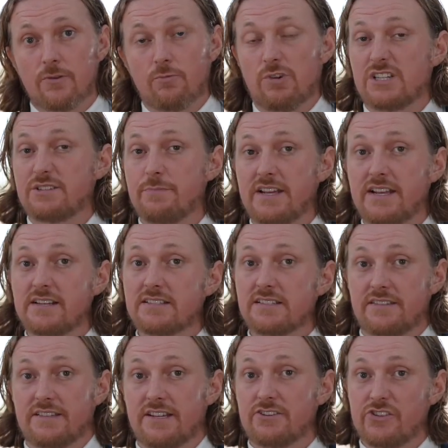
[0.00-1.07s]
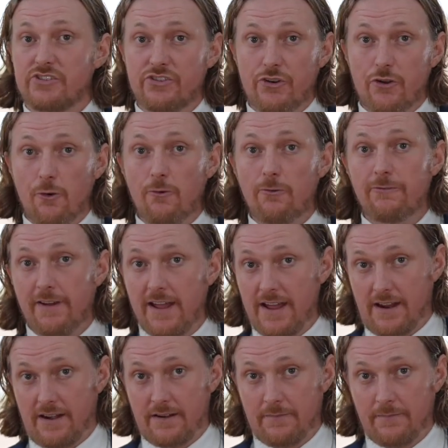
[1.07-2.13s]
which means there's no
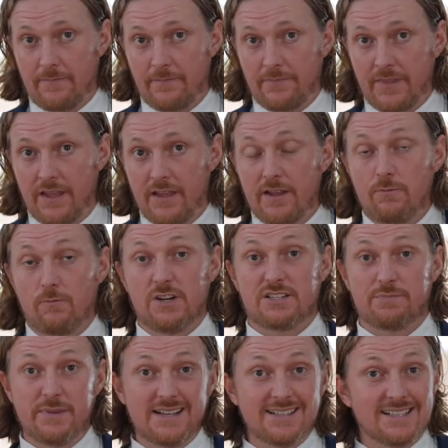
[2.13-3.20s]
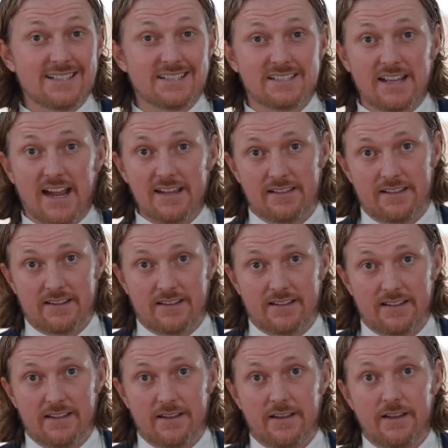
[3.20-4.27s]
fan, which means it's silent.